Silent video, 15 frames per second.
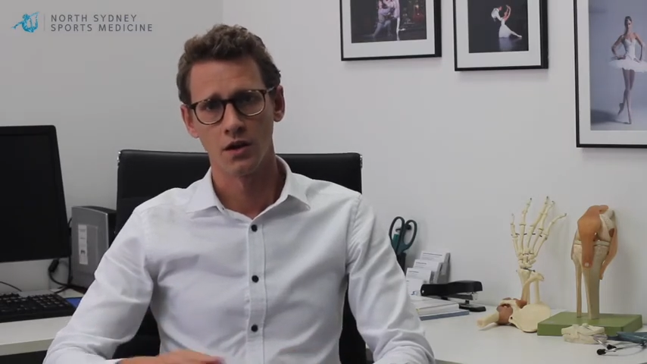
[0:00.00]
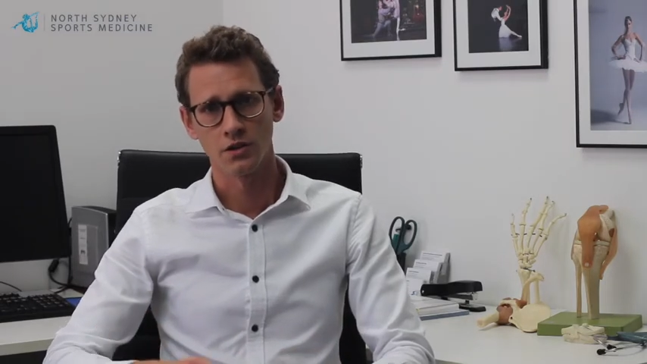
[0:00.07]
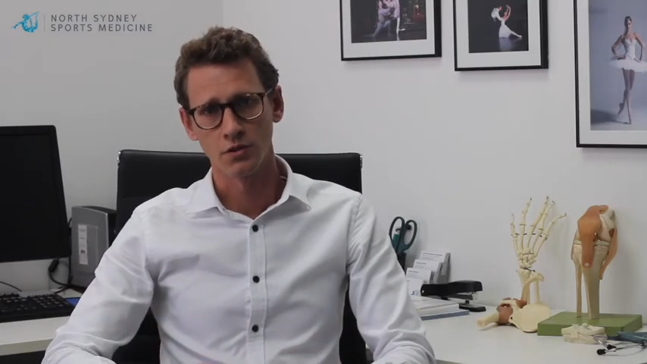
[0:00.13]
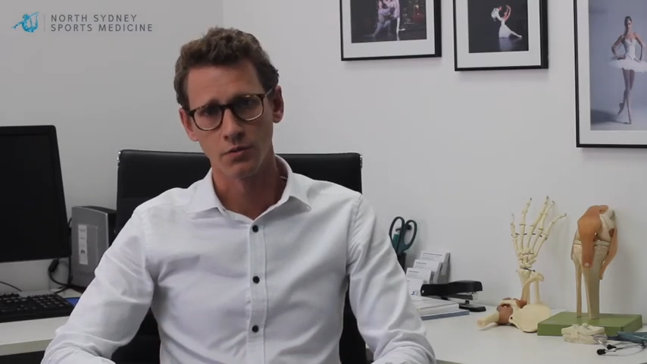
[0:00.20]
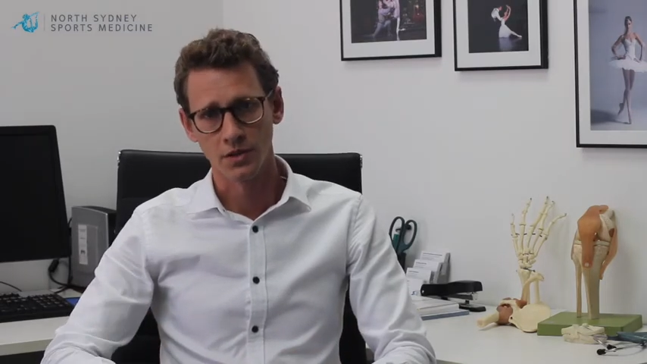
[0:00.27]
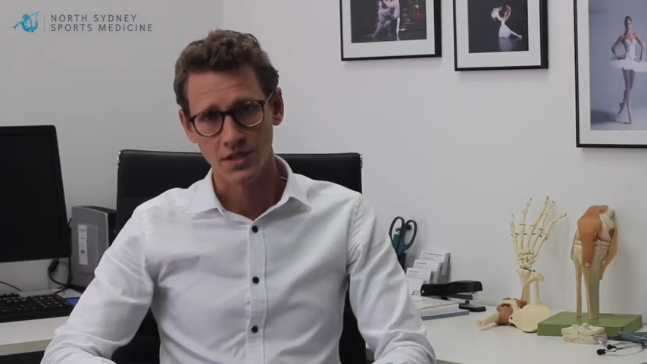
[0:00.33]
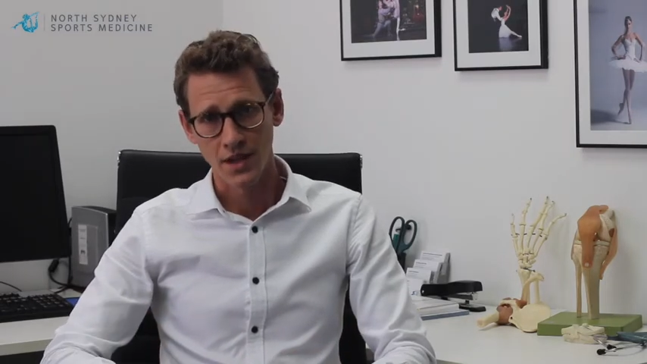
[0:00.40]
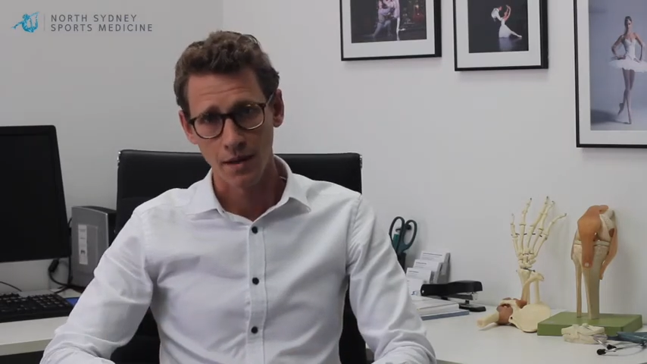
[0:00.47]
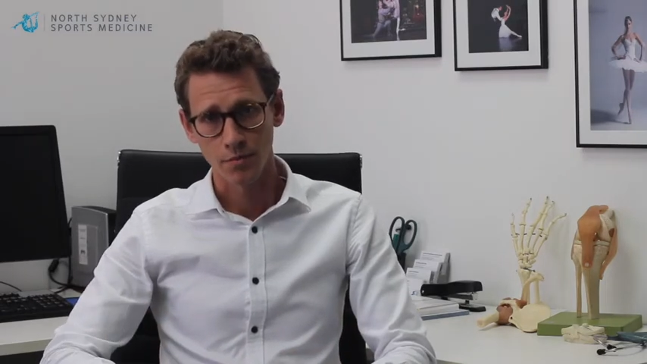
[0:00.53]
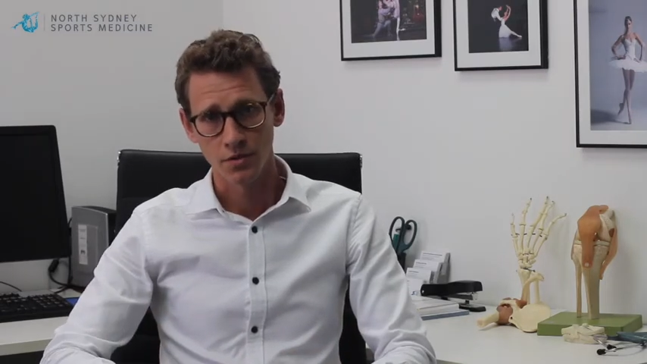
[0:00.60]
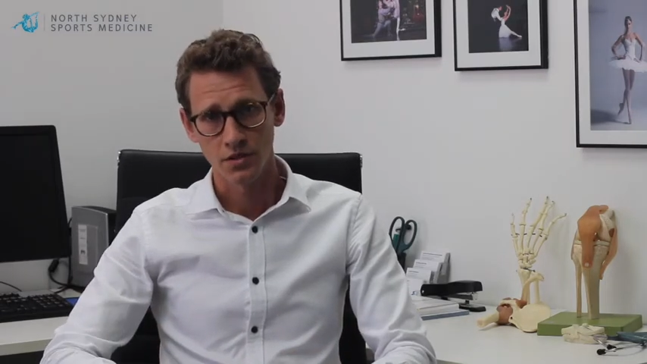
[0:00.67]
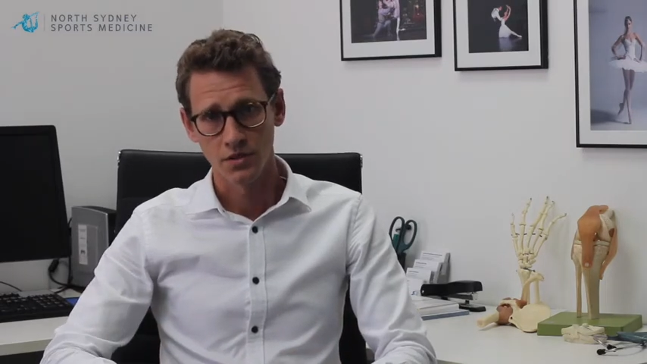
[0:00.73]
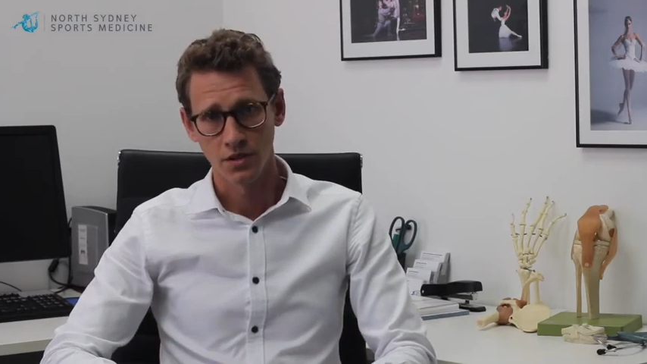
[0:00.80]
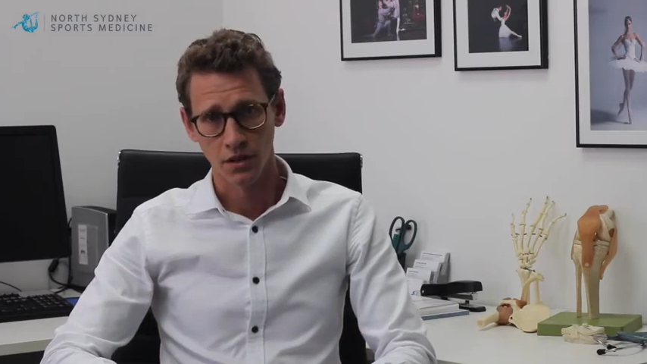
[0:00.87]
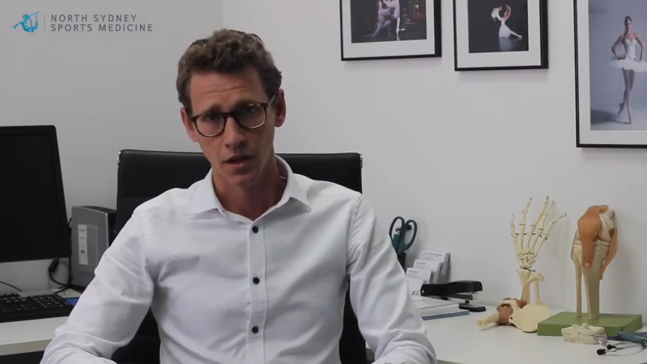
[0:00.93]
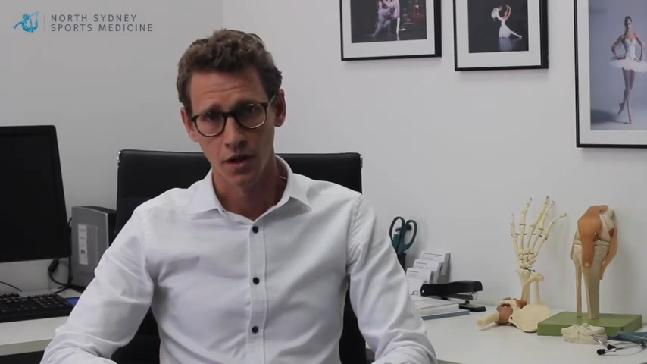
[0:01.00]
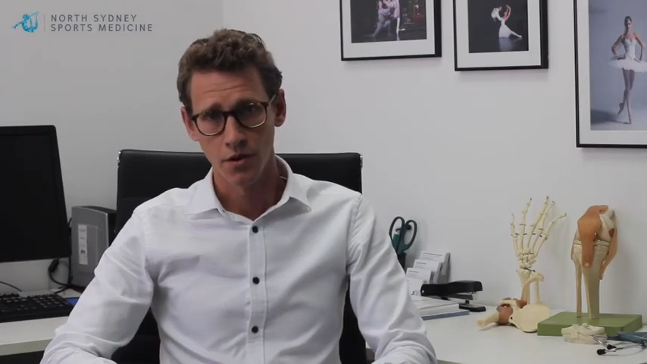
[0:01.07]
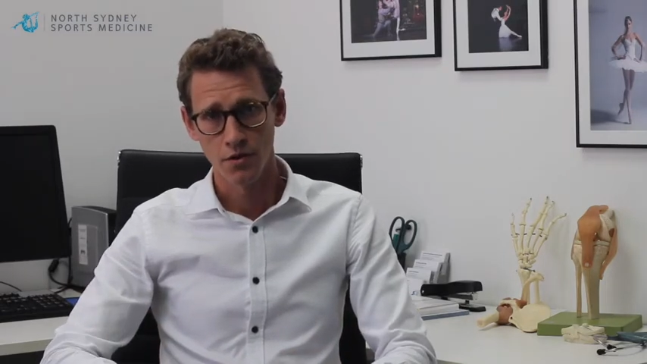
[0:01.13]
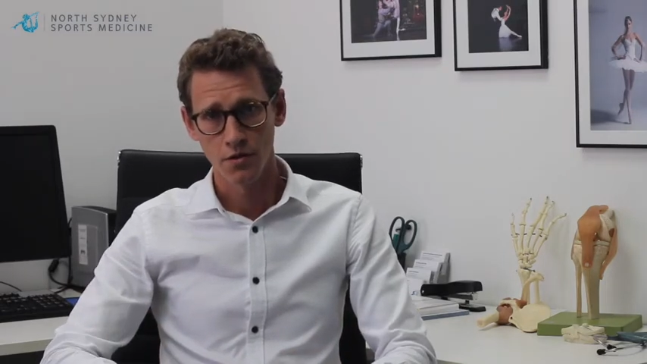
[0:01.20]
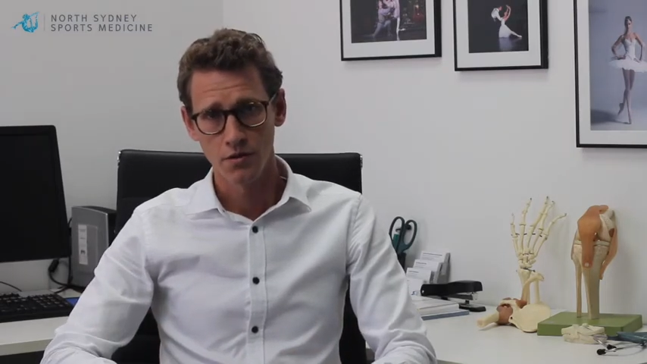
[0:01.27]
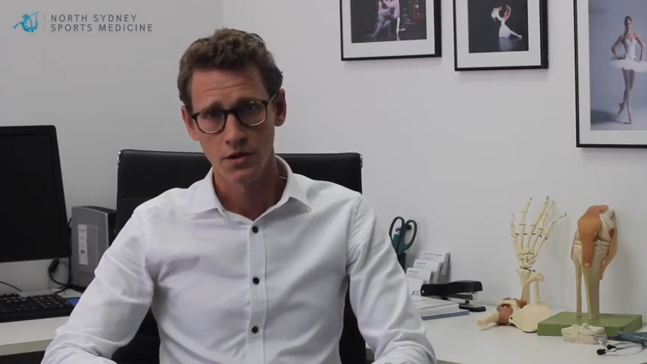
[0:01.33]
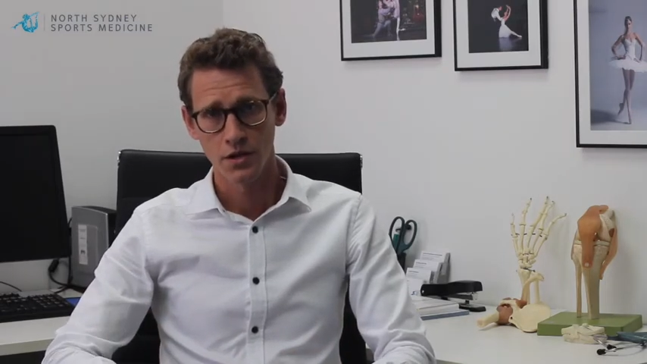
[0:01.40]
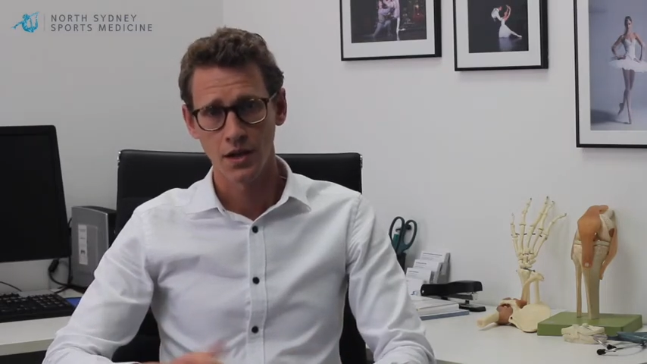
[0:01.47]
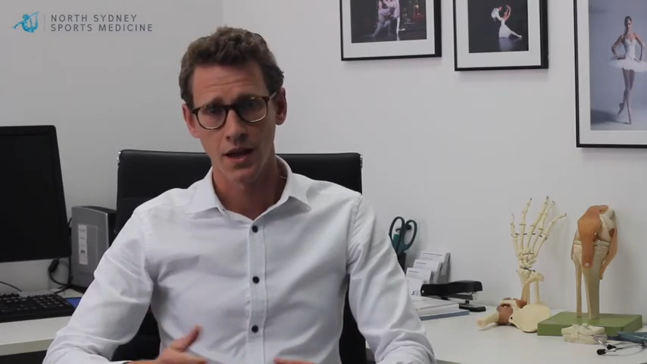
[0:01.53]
to adapt to load,